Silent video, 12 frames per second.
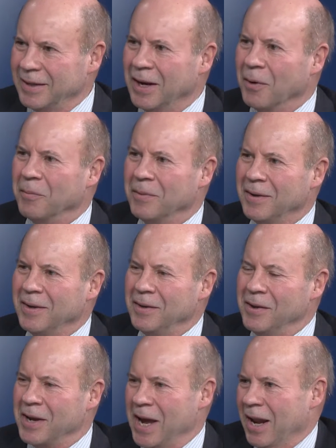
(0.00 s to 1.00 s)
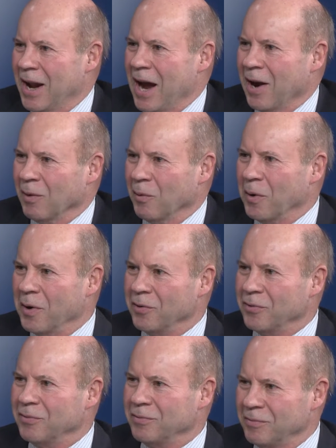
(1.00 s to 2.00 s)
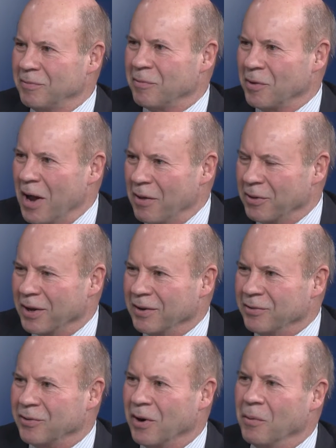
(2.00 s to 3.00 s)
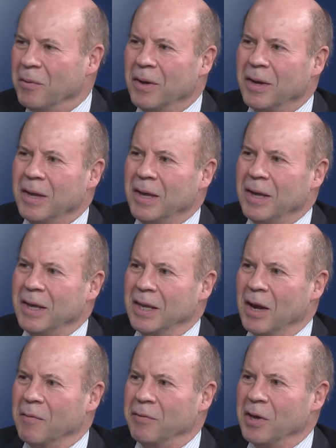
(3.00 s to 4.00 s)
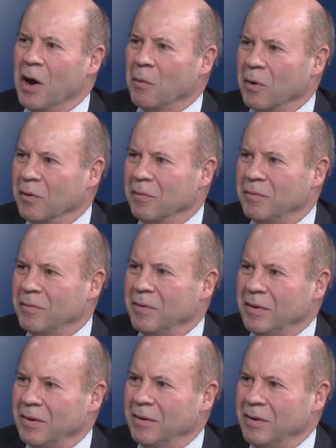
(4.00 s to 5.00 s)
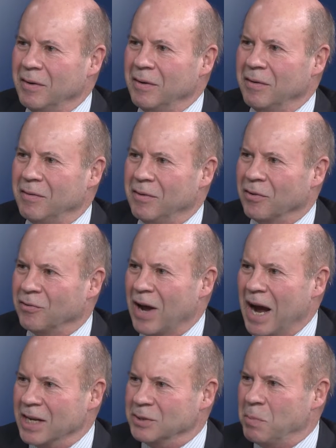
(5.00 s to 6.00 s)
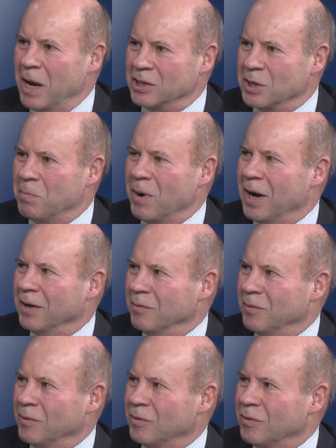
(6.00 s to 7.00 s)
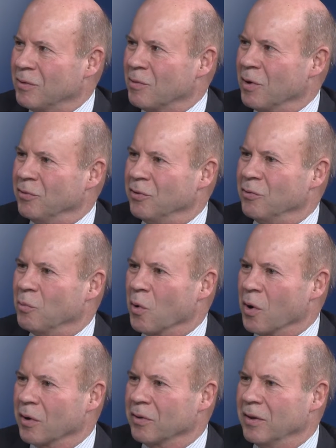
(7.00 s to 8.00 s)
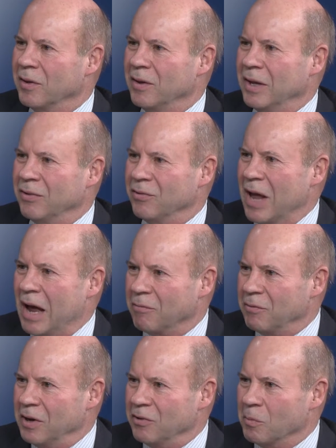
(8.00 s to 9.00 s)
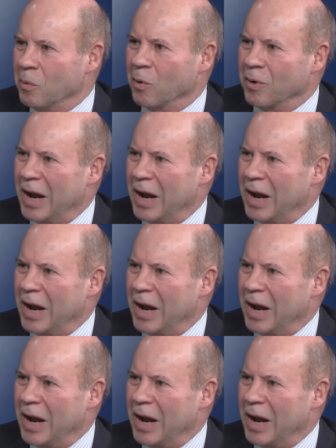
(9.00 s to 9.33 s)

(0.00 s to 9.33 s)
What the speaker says: You know, you can't hire lawyers for nothing. So, you know, if the owner decides based upon Chris's work that it's not feasible or